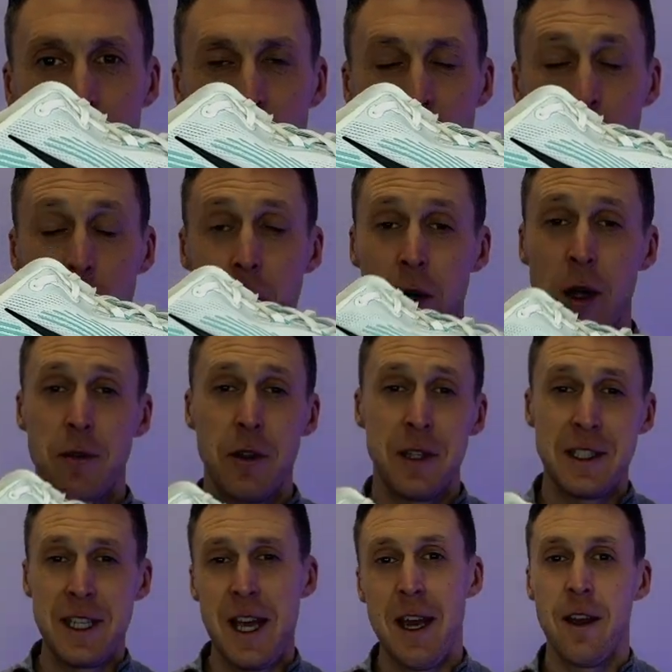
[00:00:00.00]
We'll cover the
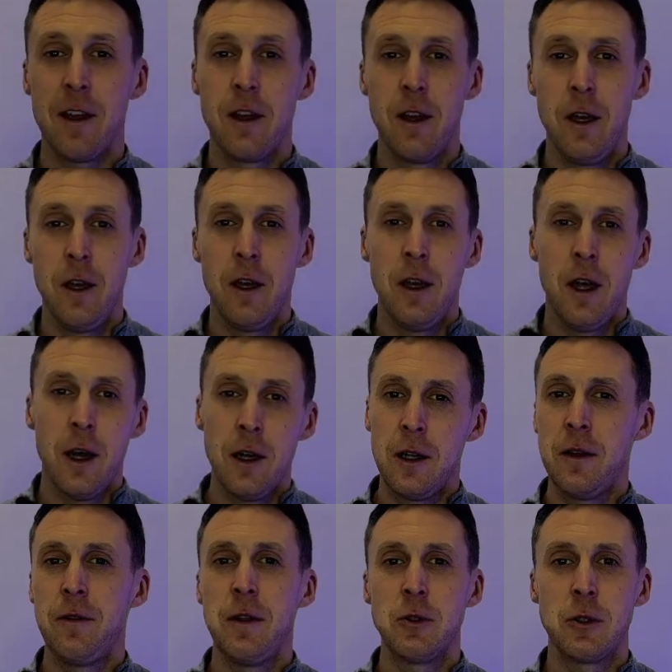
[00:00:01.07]
tech, how they
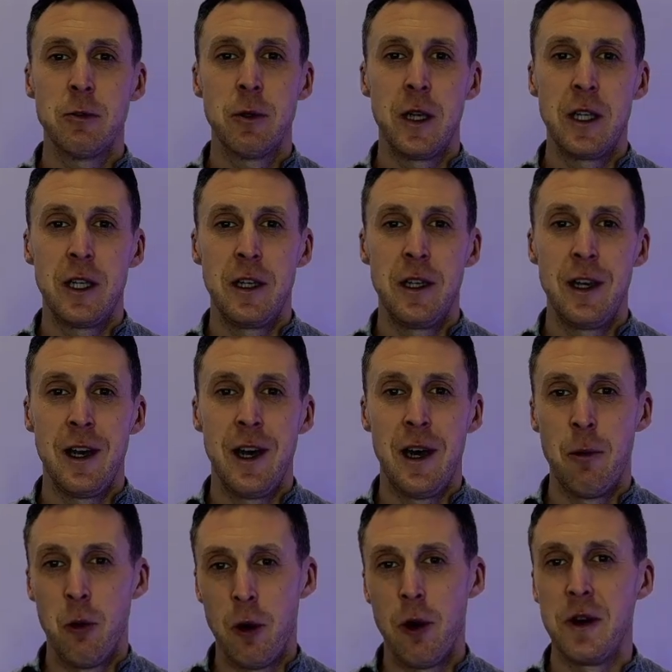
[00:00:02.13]
feel to run in and
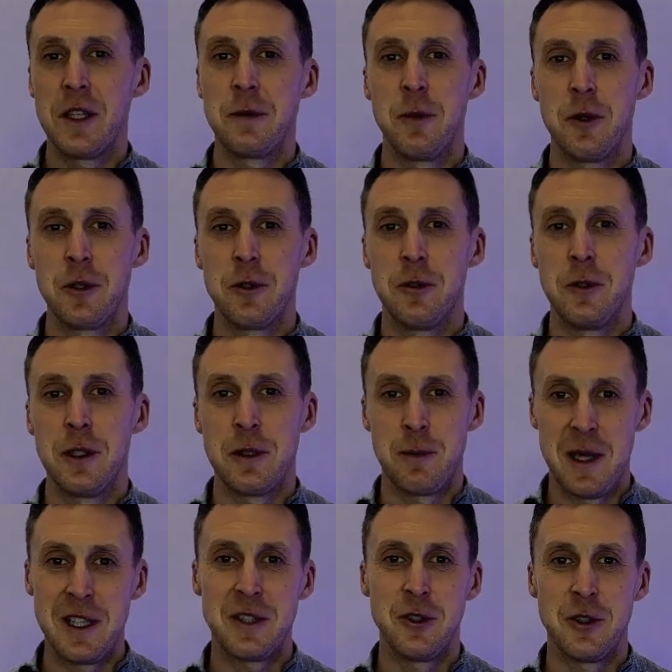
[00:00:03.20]
what this model is
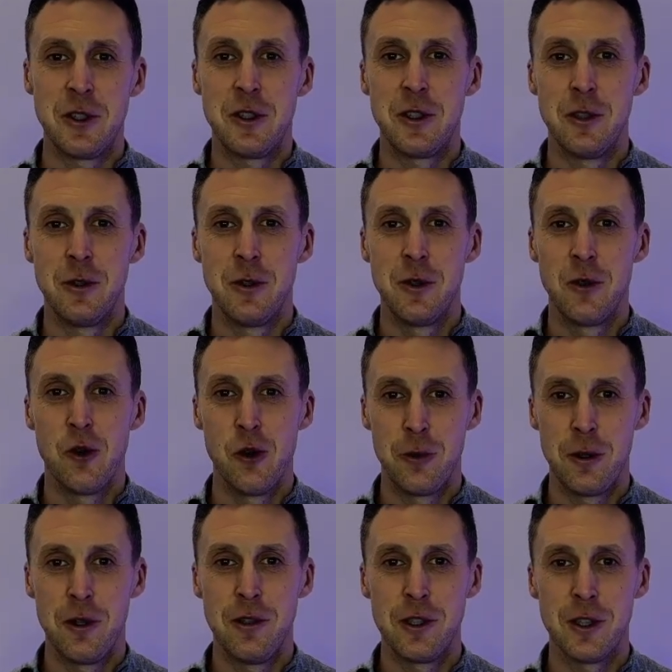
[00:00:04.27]
best suited to. Hope
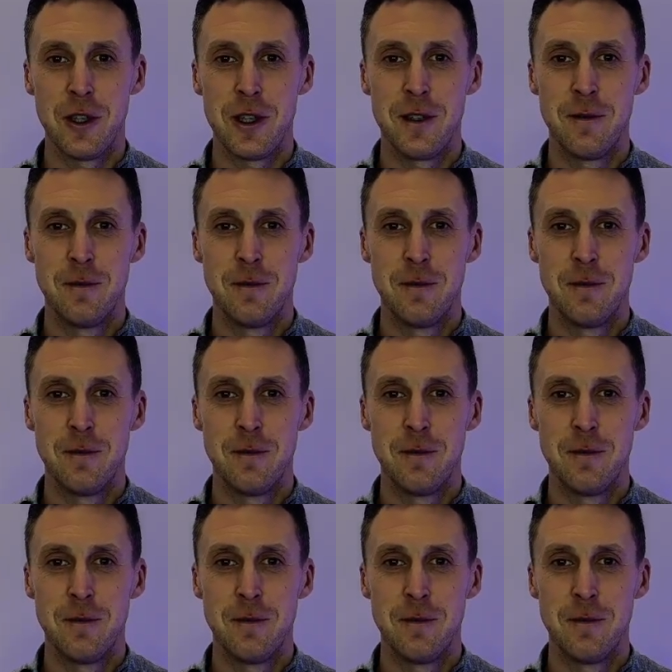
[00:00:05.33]
you enjoy.